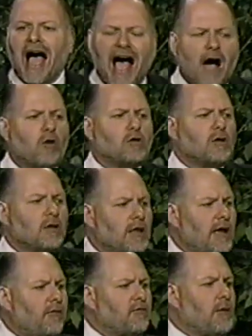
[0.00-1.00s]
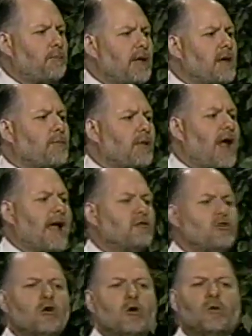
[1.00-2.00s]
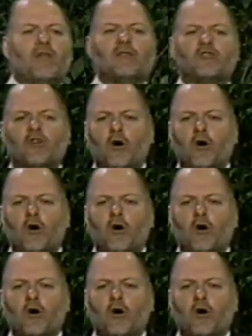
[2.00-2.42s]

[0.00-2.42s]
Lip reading: outlived the people I knew that